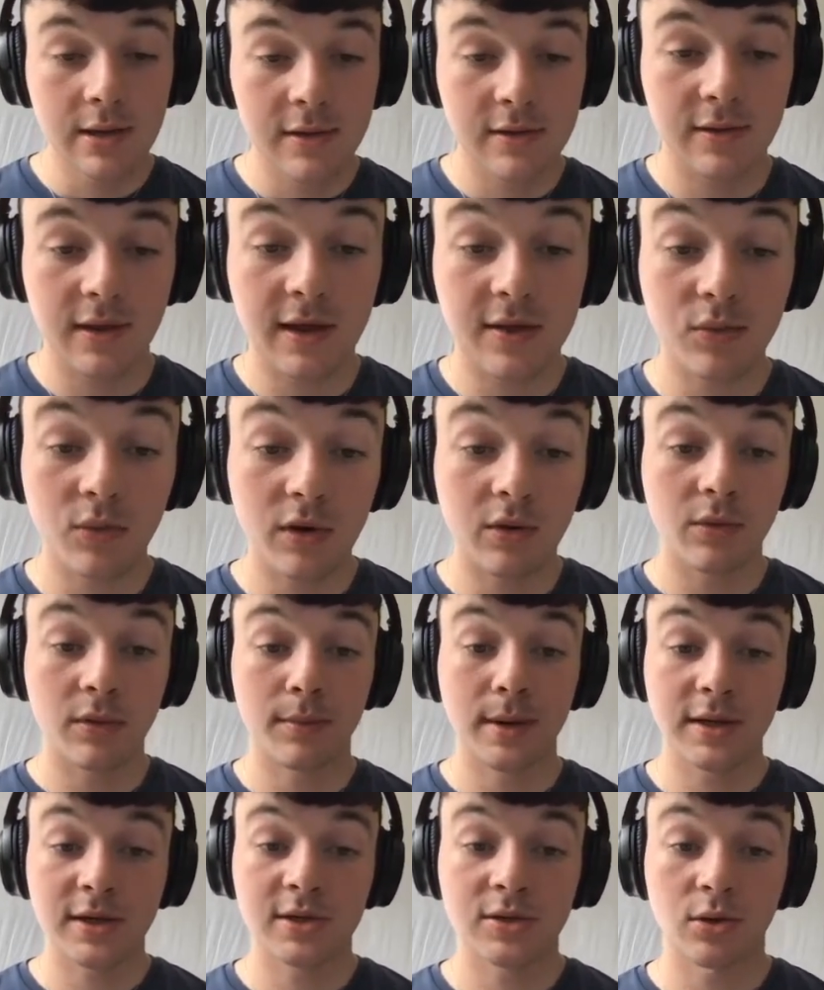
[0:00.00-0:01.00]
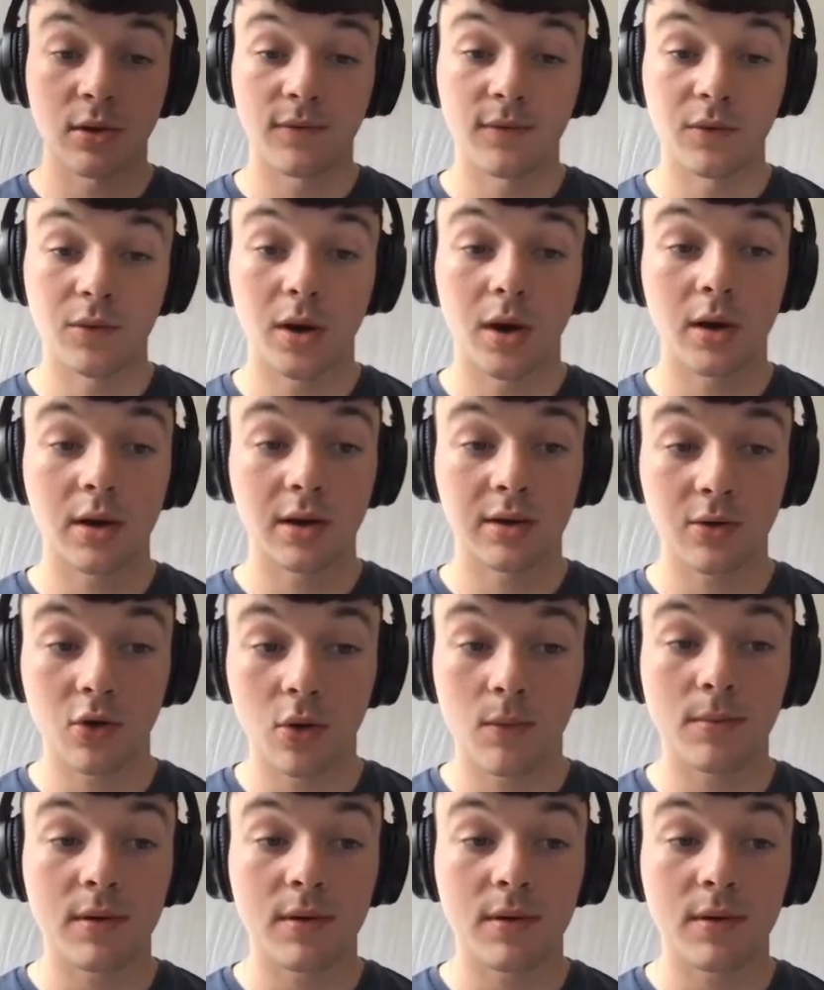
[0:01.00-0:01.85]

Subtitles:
So that's what you want to make sure. If you are going to do a